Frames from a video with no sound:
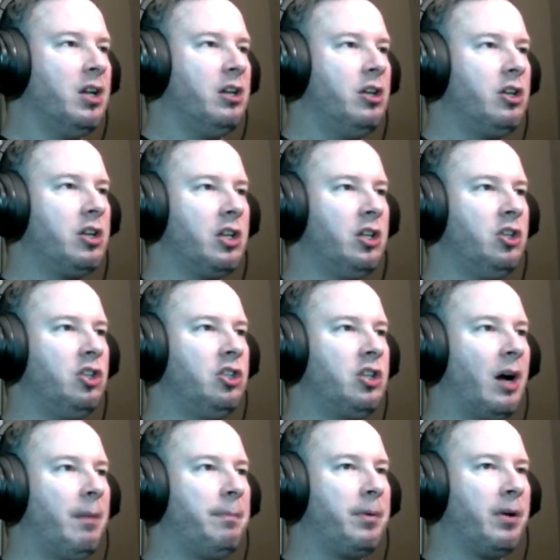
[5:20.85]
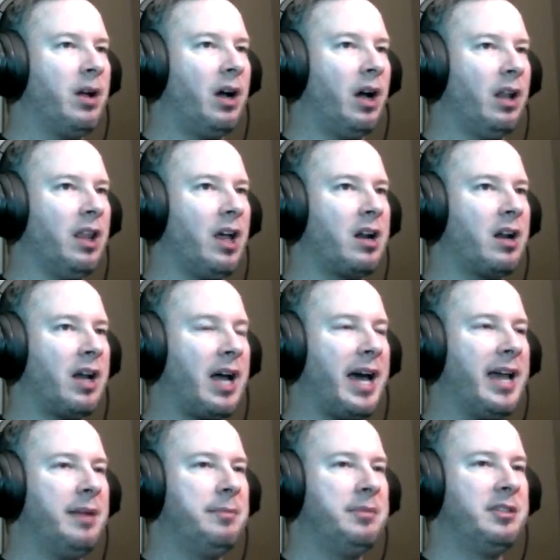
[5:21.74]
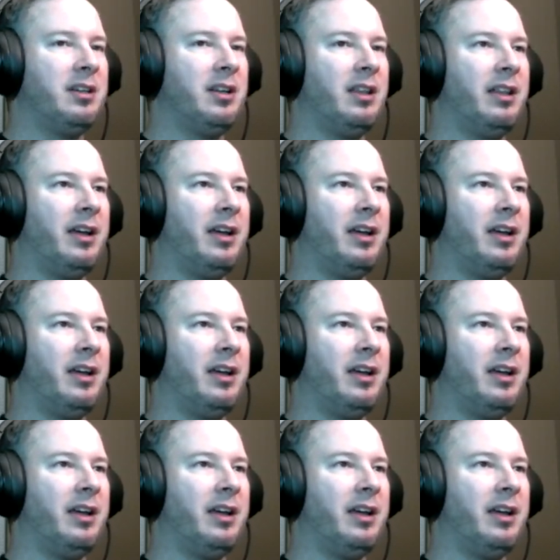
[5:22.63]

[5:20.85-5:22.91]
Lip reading: you can dump a lot of items into